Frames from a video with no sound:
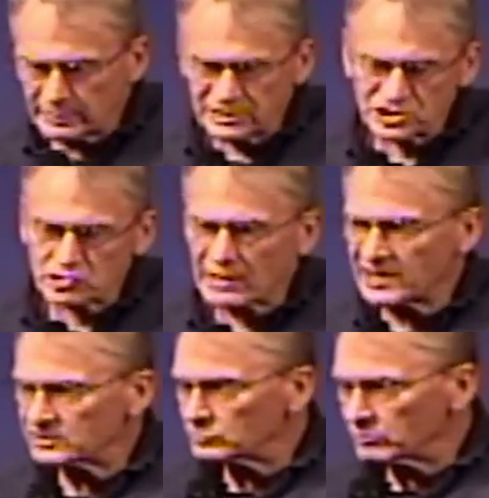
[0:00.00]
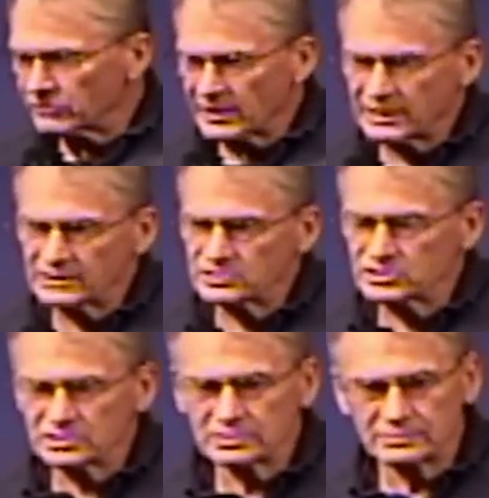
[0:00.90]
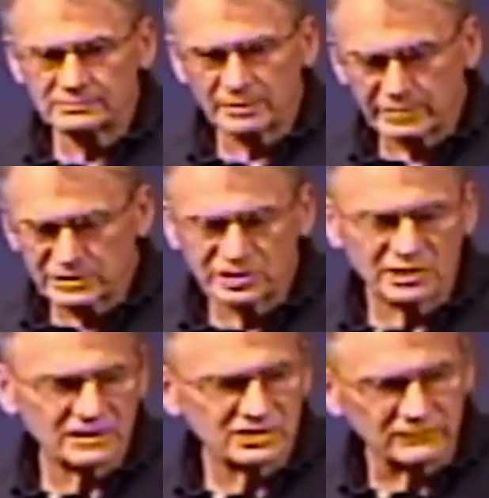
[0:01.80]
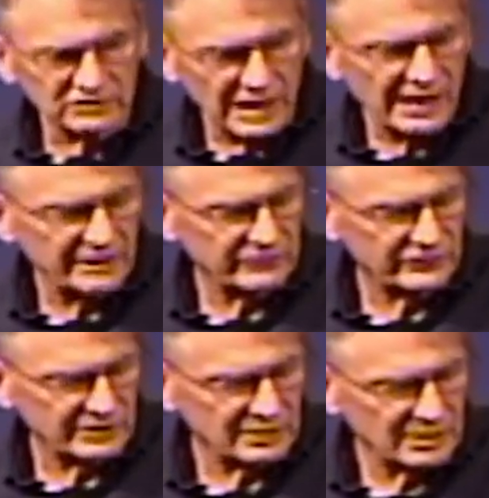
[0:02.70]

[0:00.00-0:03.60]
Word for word: distracted with things, the busyness of life, and,